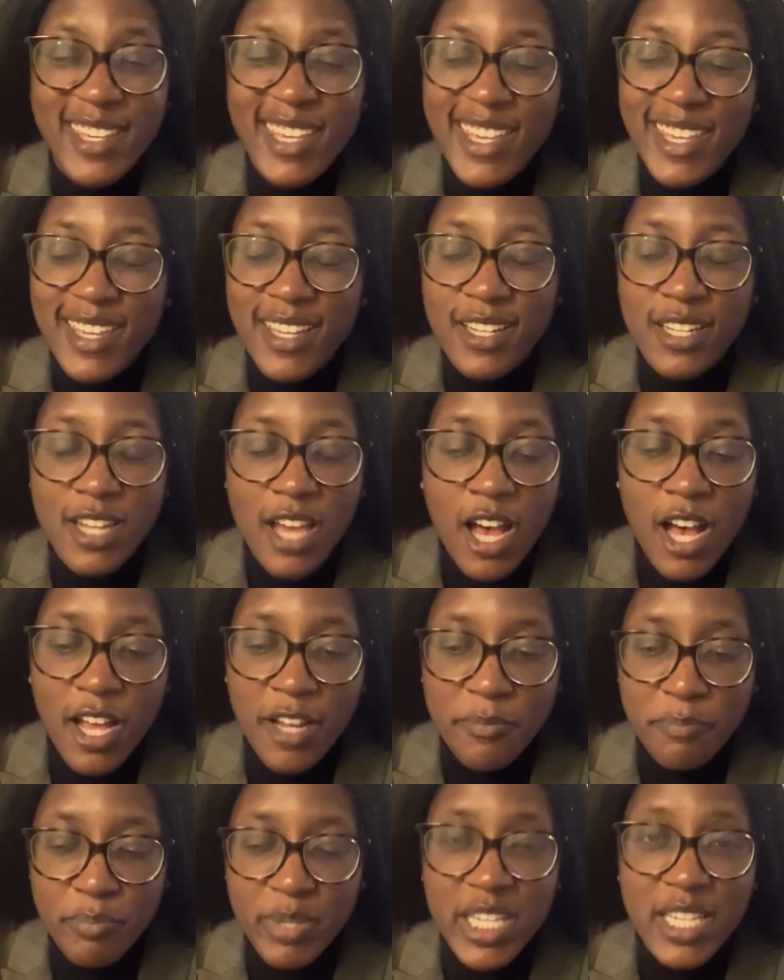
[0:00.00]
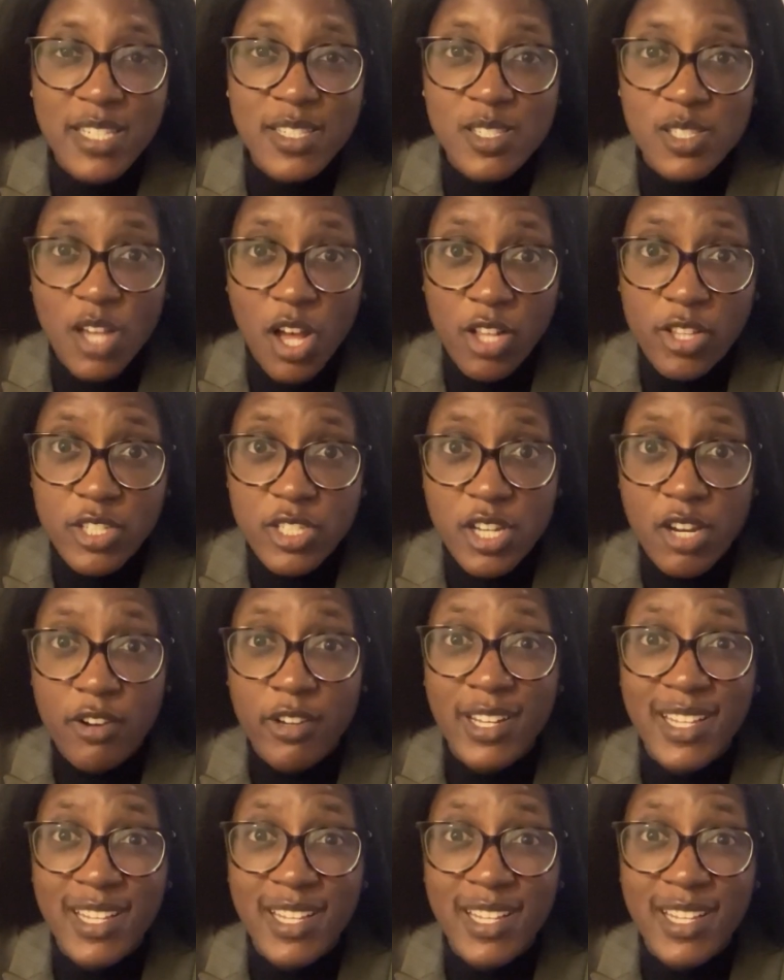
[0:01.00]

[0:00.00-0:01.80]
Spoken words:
He cannot be solitary.